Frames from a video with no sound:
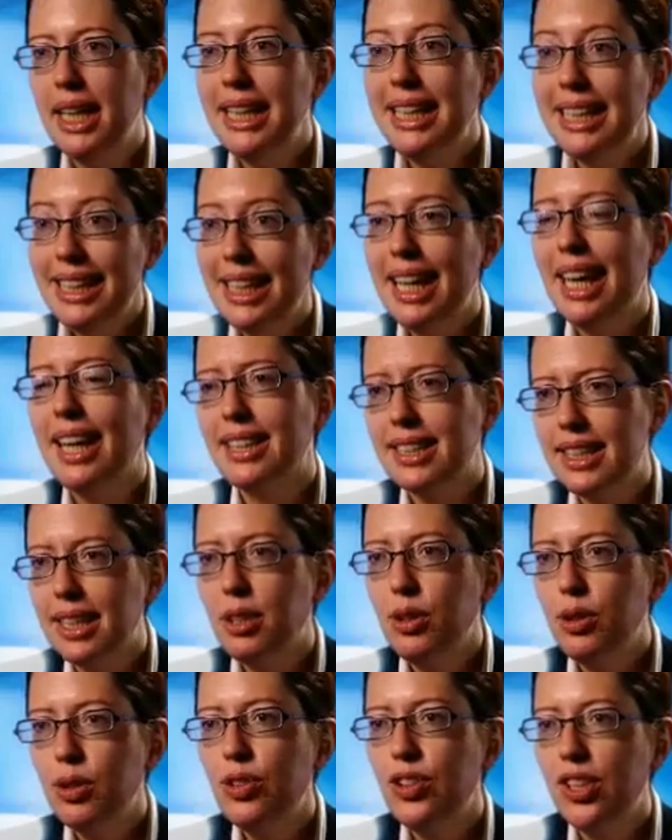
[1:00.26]

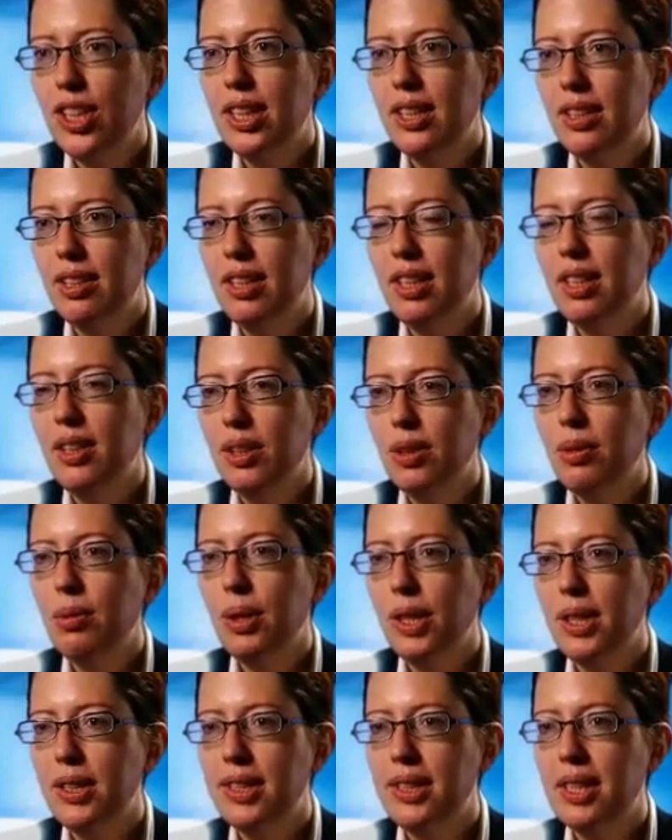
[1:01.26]
e-exclusion, in other
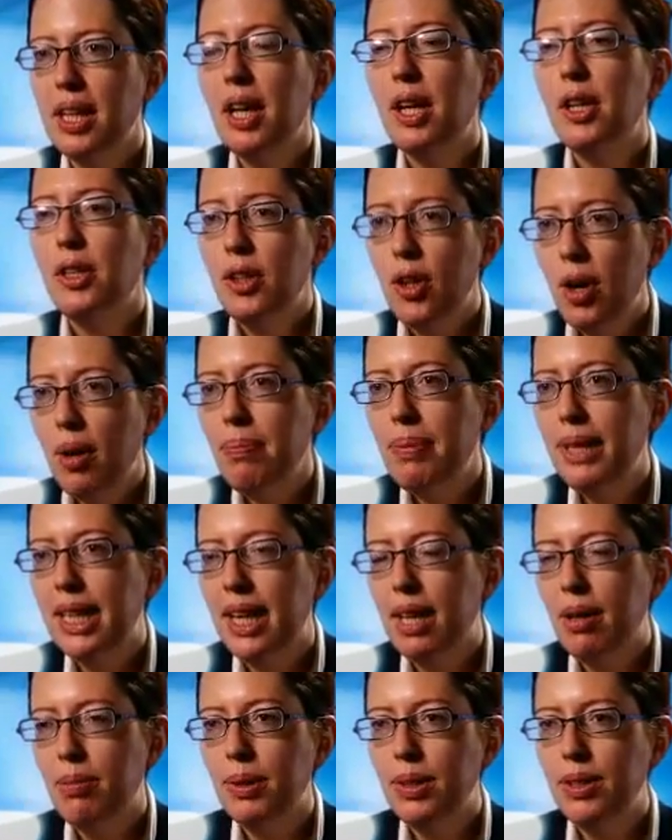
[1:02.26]
words, not being
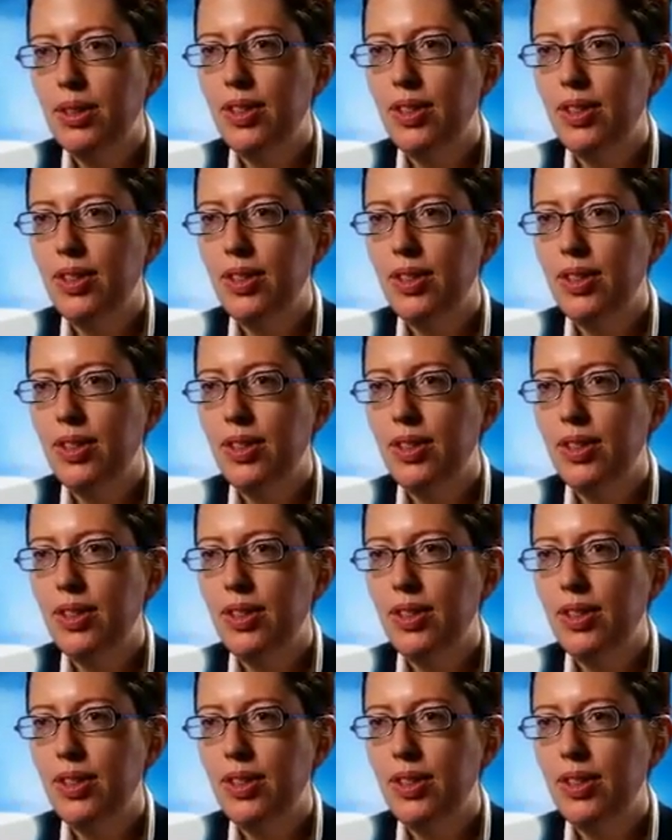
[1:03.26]
able